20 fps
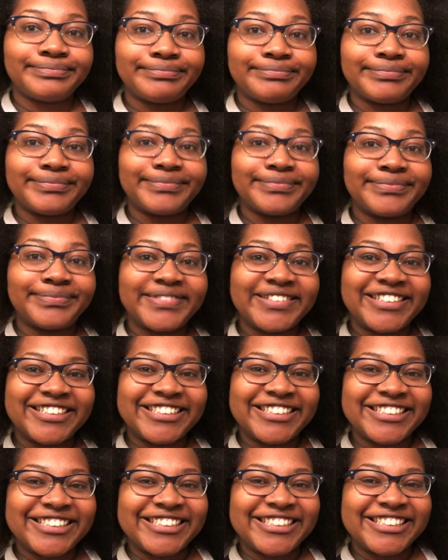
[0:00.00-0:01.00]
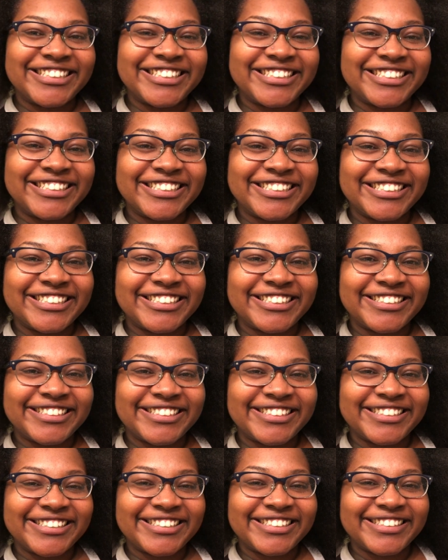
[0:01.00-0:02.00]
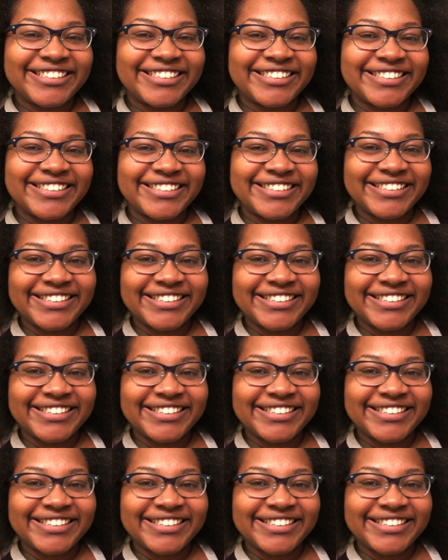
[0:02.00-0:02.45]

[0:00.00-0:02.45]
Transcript: Nobody speaks.